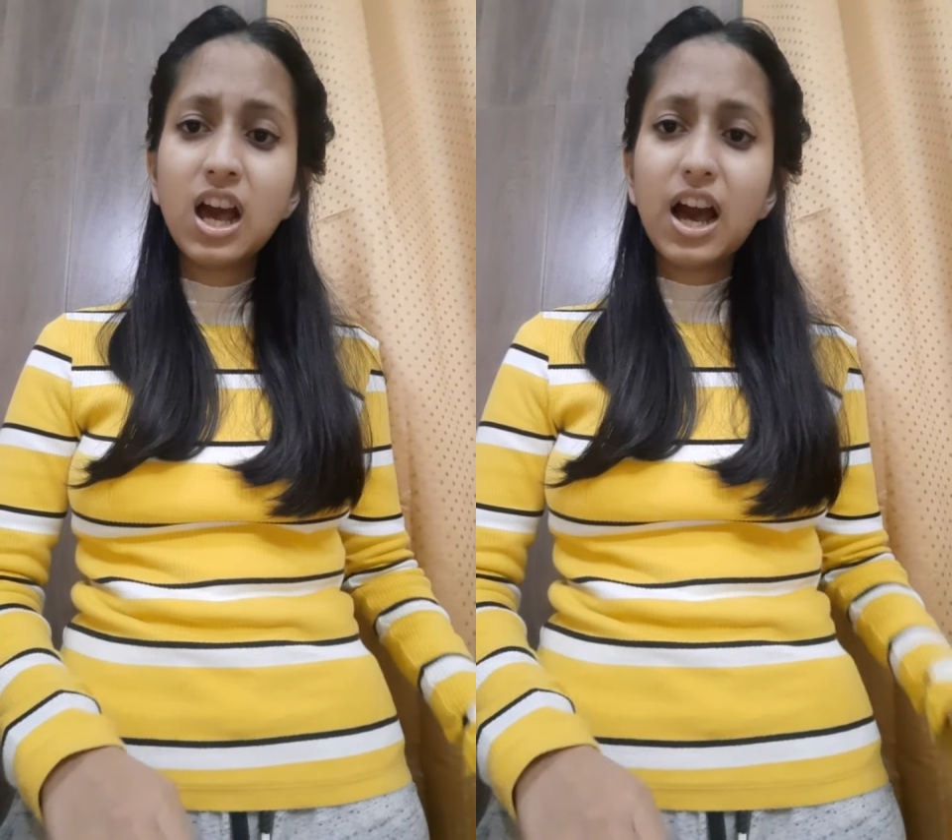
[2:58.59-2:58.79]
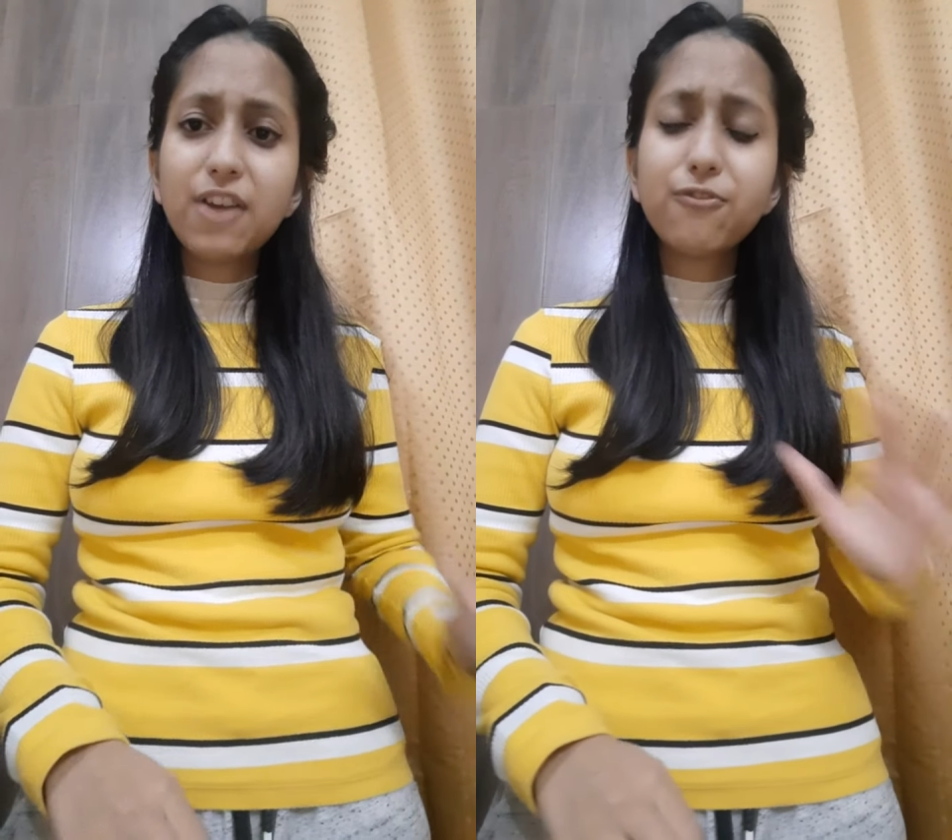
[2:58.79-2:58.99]

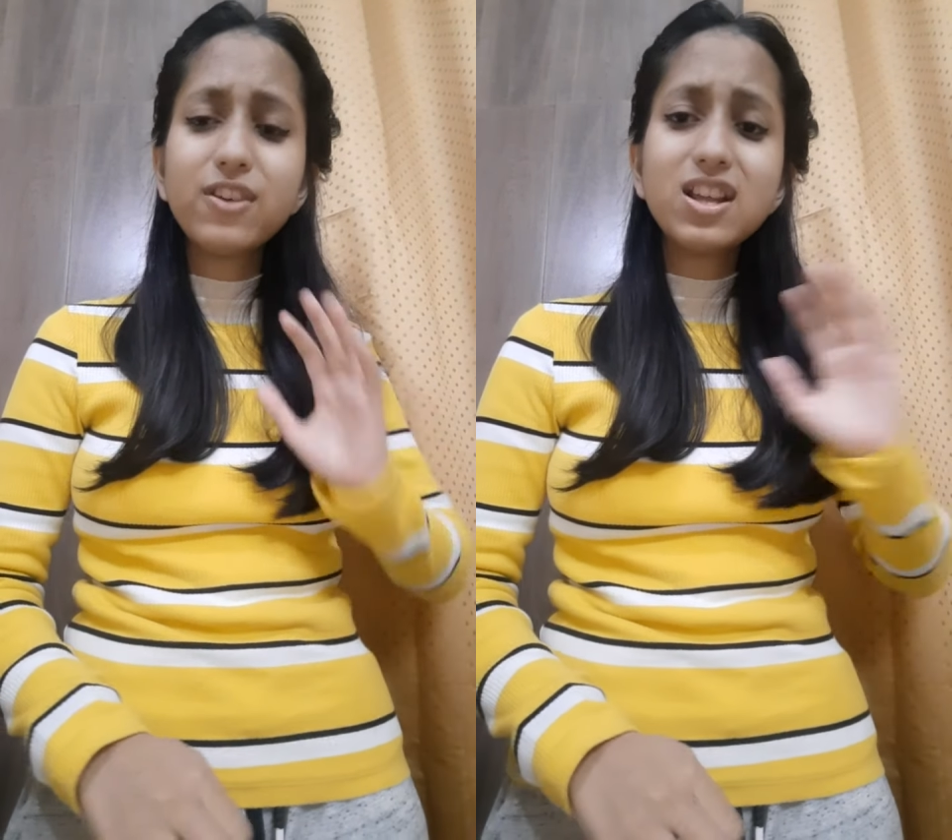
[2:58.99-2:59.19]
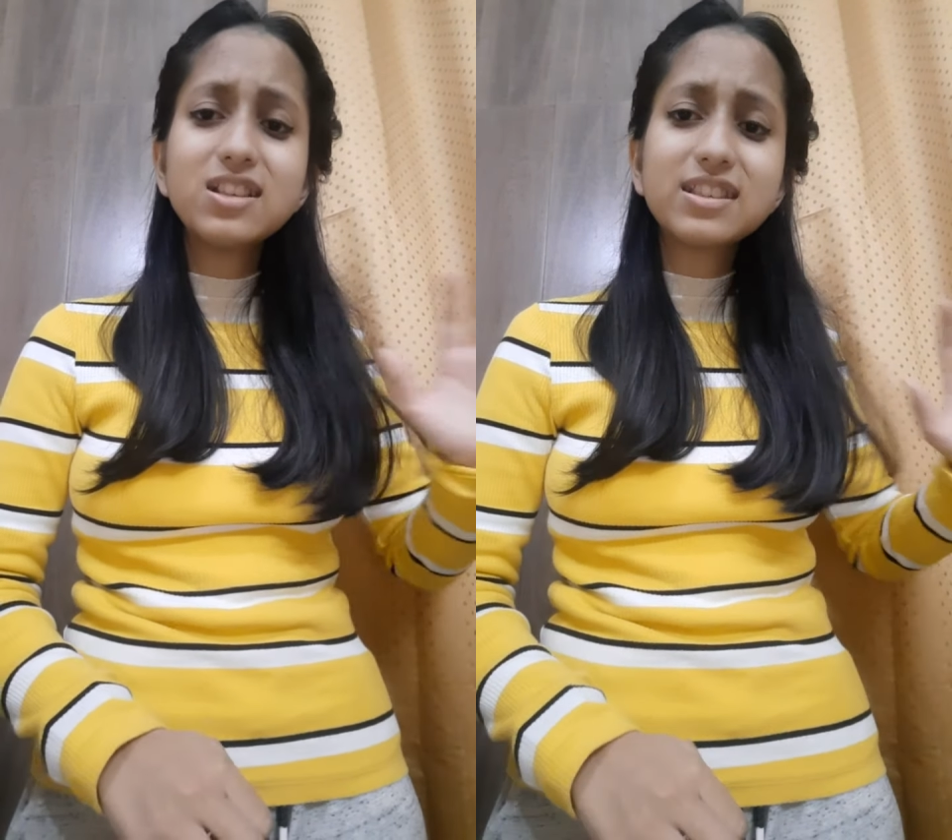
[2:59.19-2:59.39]
I
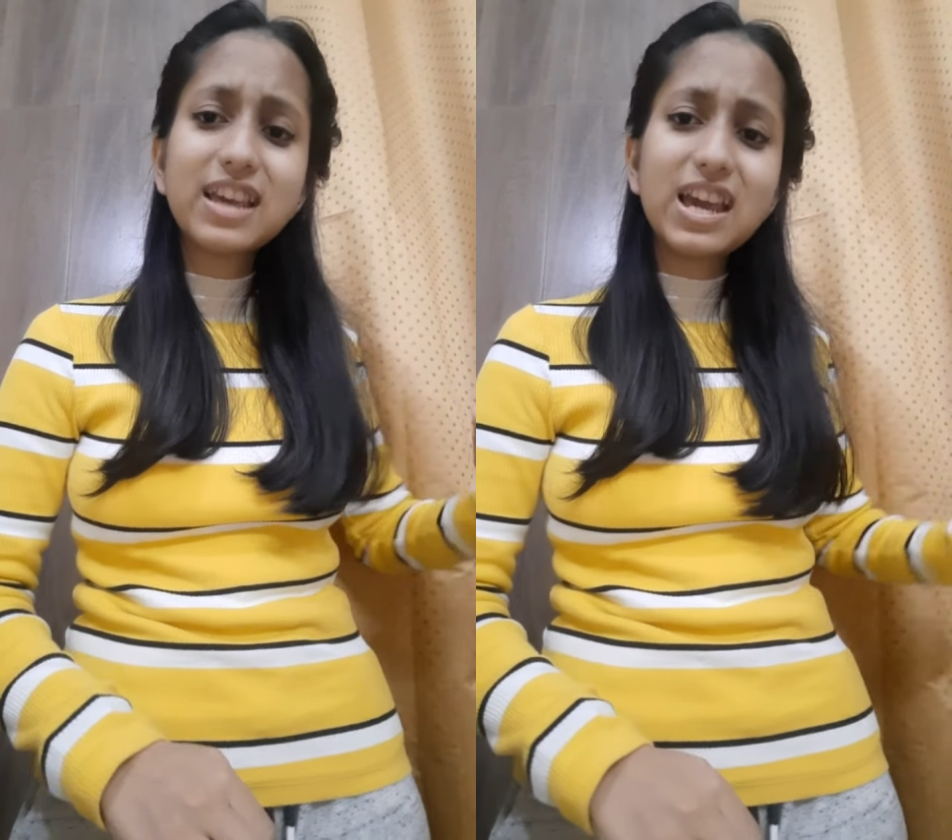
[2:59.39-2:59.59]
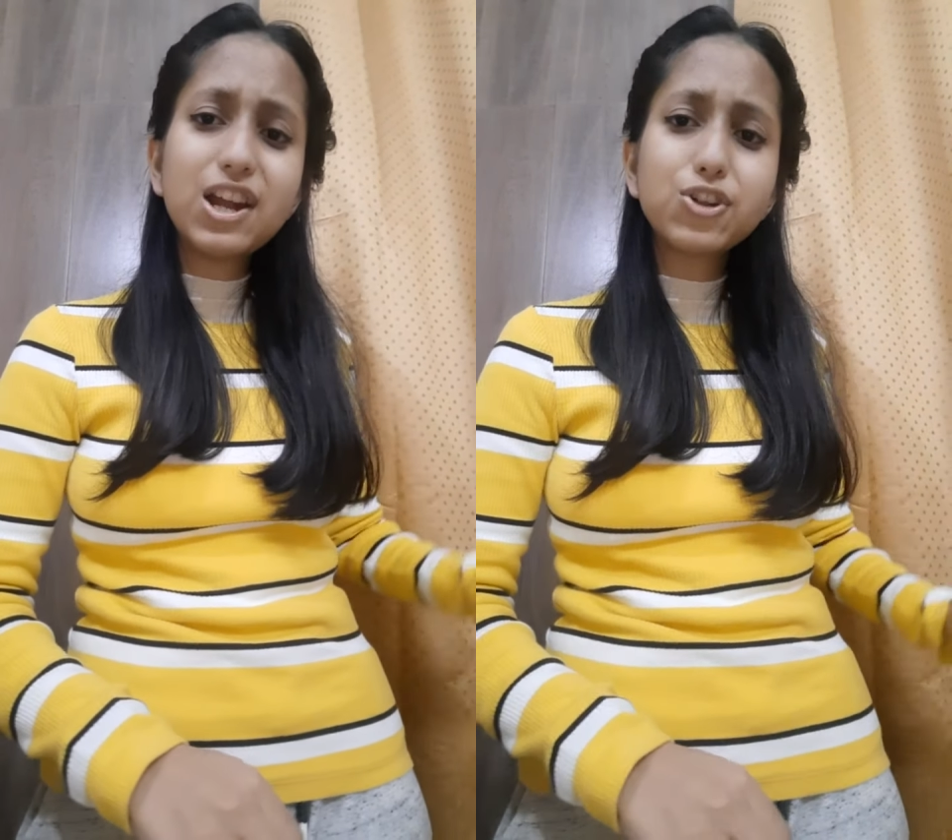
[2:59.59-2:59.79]
feel
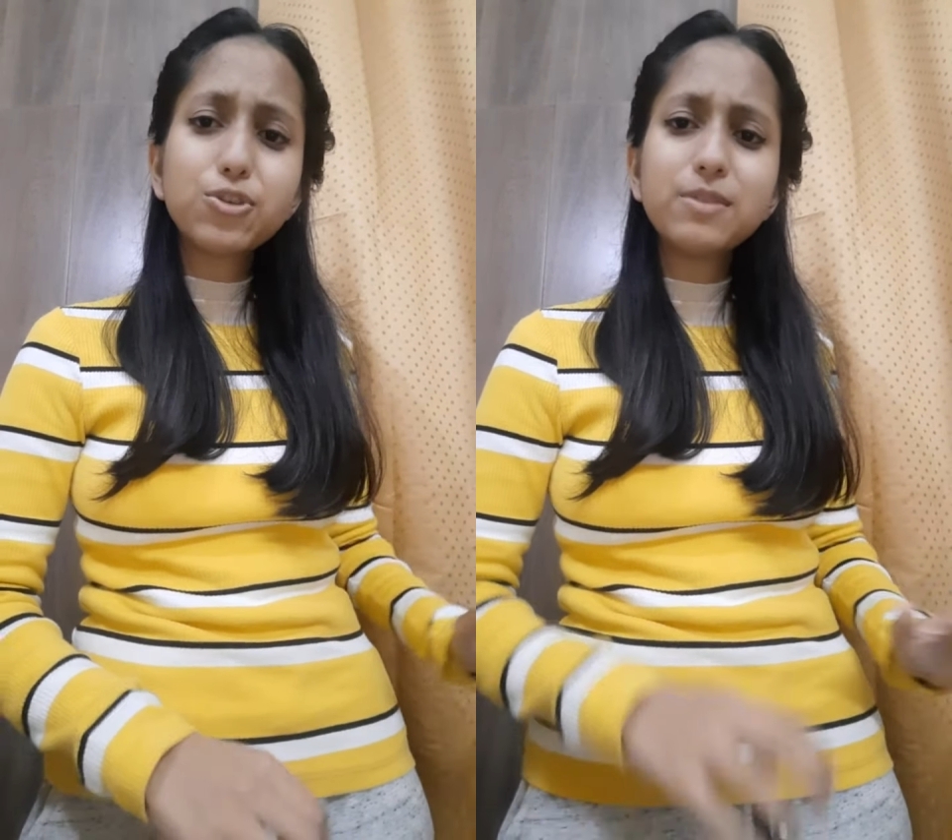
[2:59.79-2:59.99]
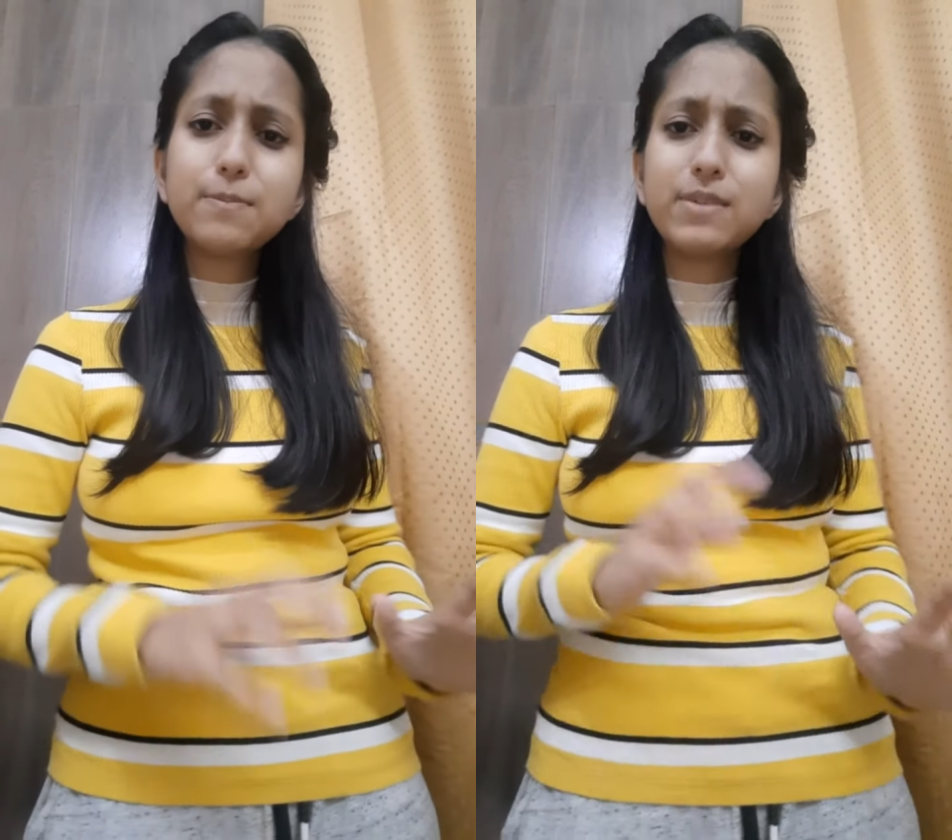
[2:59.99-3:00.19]
scared
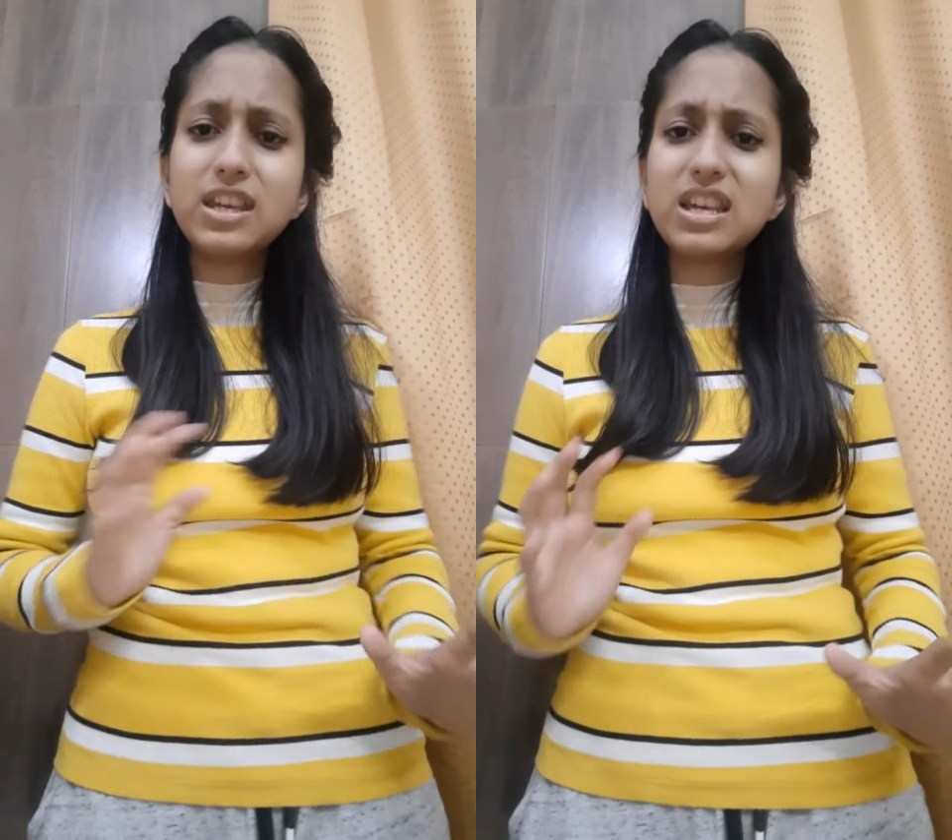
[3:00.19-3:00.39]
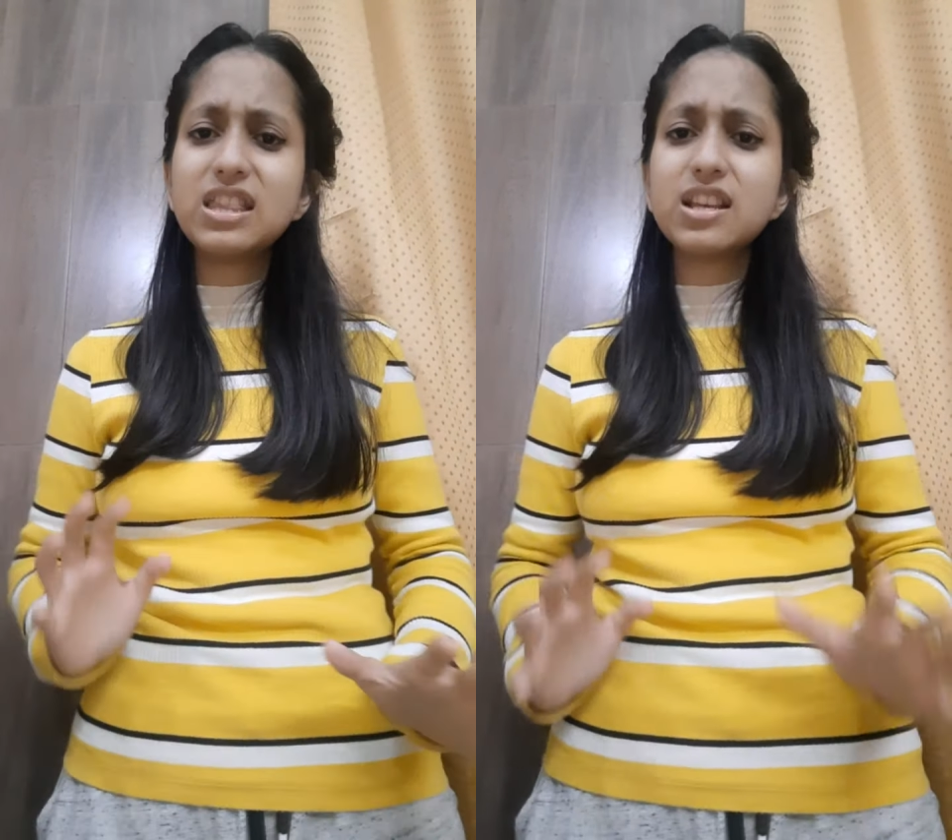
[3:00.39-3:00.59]
to be
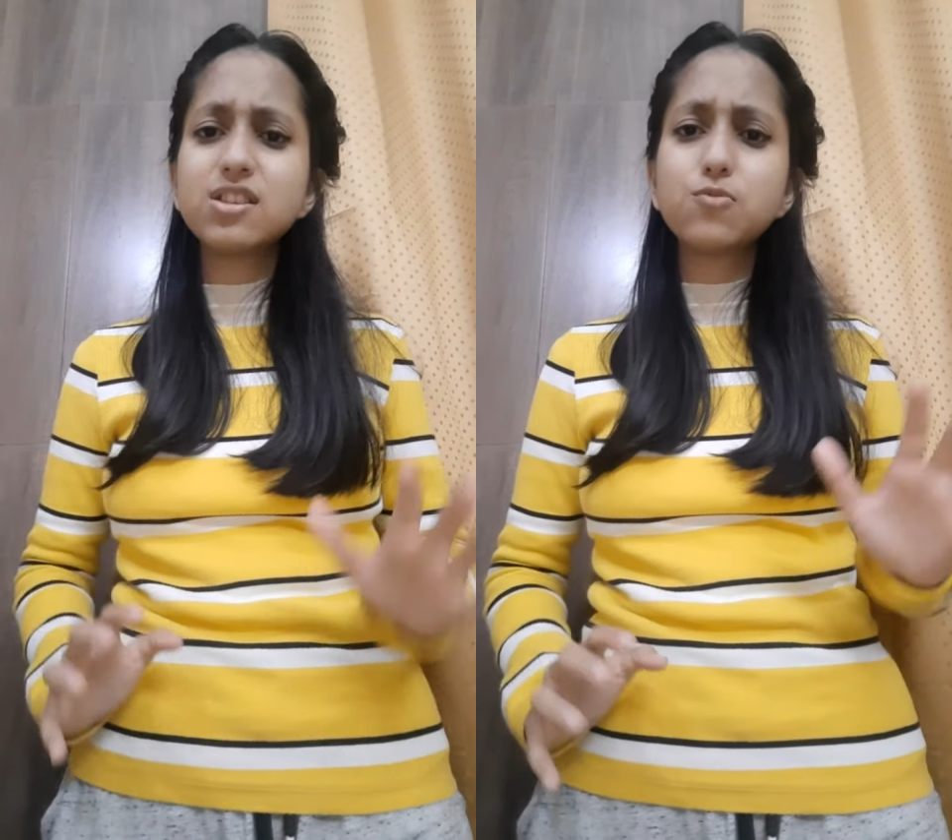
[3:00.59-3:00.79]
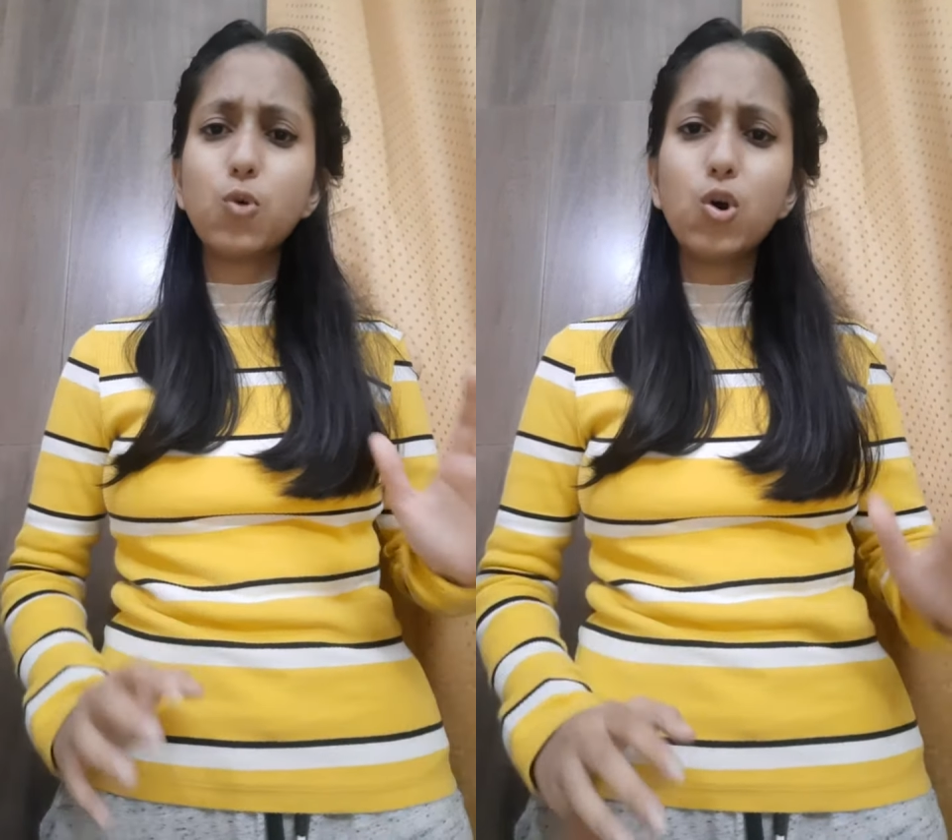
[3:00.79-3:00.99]
me in
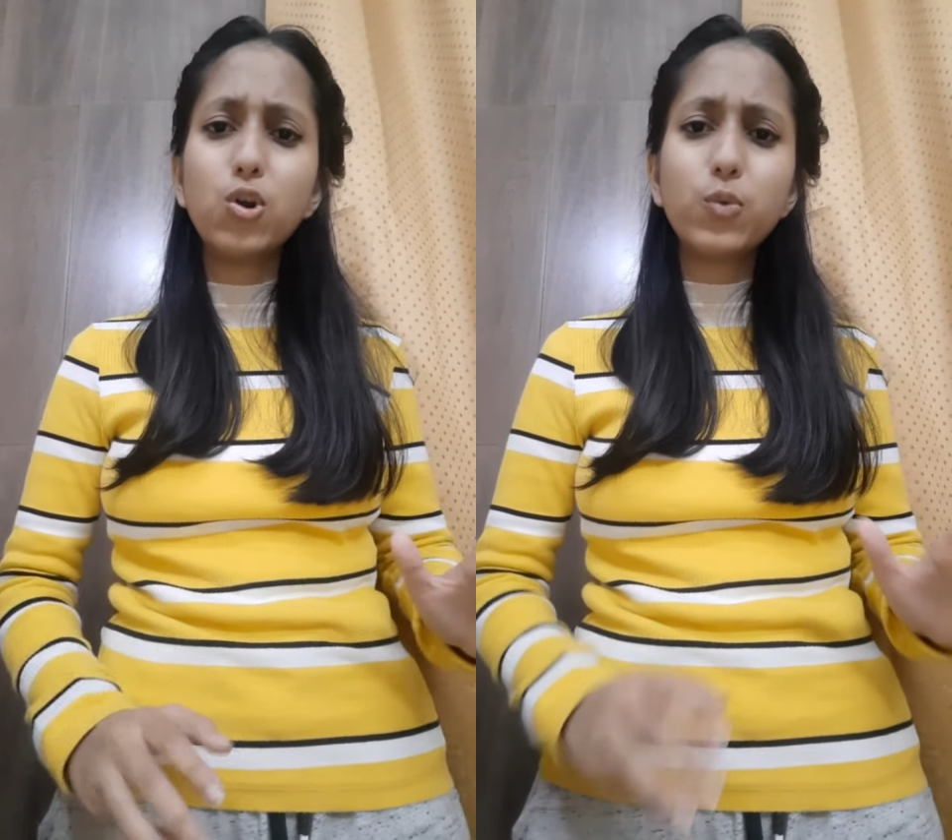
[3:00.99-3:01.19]
this world